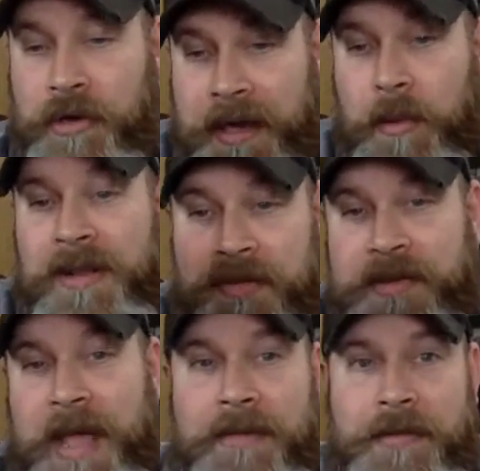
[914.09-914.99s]
you can get one of the
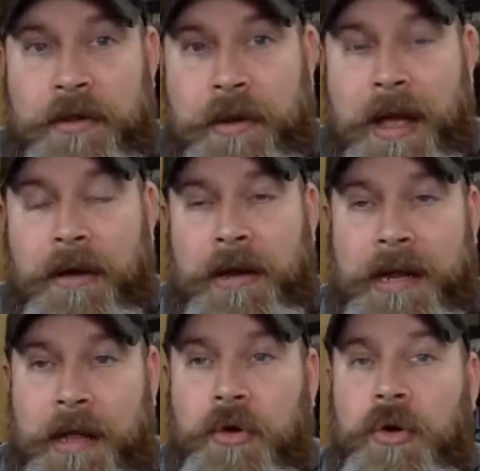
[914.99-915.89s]
stakes in the ground,
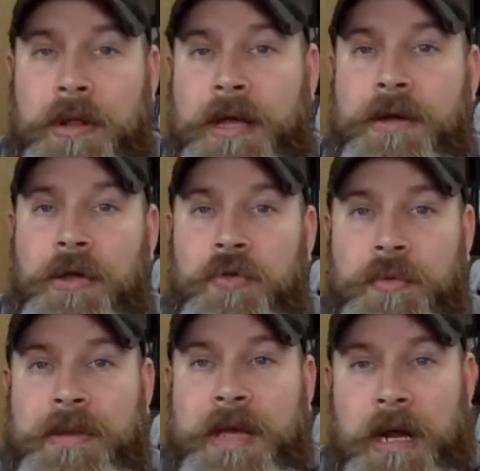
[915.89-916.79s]
and here in Orlando, you
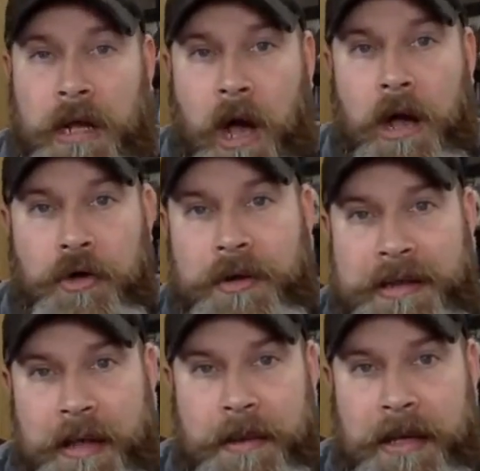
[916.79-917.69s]
really got to
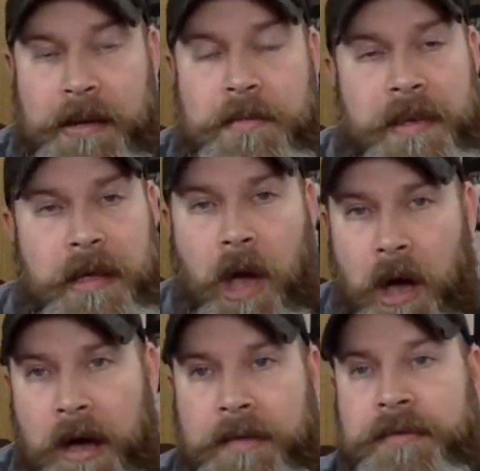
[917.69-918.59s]
concrete them in
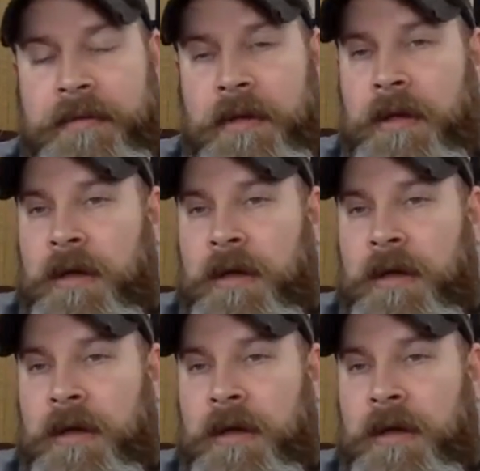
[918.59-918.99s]
because